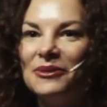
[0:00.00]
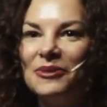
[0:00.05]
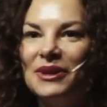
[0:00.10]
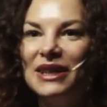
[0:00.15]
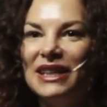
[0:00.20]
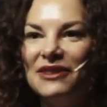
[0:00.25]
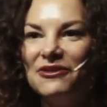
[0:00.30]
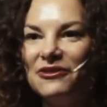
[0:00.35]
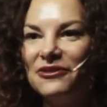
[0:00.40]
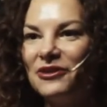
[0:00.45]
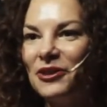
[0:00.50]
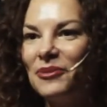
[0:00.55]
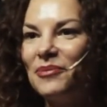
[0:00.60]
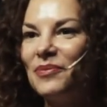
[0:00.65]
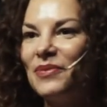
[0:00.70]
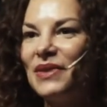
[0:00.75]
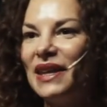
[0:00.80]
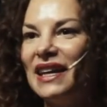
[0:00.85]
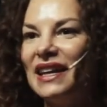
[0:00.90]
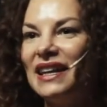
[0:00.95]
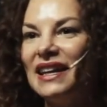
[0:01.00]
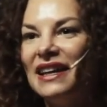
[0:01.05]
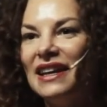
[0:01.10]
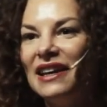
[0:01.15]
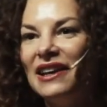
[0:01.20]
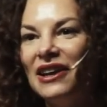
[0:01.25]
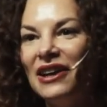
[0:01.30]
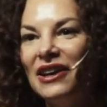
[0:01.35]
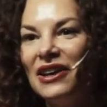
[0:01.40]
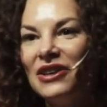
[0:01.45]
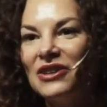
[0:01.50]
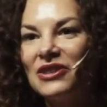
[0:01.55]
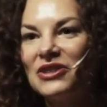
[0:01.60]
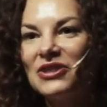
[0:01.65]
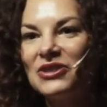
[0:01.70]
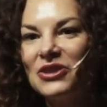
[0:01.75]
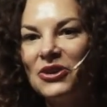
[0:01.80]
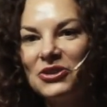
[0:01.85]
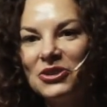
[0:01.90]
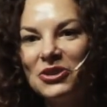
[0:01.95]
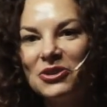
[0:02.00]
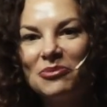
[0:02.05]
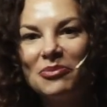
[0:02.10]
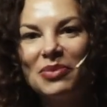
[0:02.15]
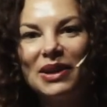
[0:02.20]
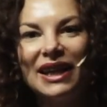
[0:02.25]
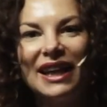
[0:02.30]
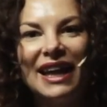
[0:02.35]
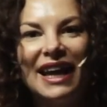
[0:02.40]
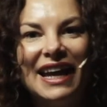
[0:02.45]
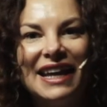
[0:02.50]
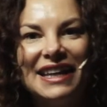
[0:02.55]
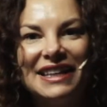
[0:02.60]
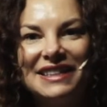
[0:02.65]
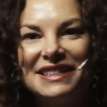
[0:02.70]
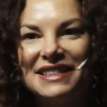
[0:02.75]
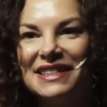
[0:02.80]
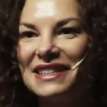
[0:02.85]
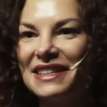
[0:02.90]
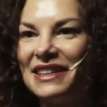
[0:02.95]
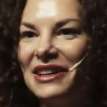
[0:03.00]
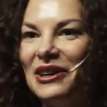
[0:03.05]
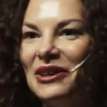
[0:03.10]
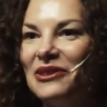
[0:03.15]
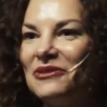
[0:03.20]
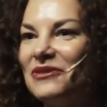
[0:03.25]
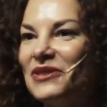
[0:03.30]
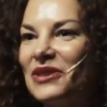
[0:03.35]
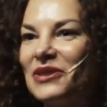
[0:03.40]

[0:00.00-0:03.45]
We live from the sodden plains of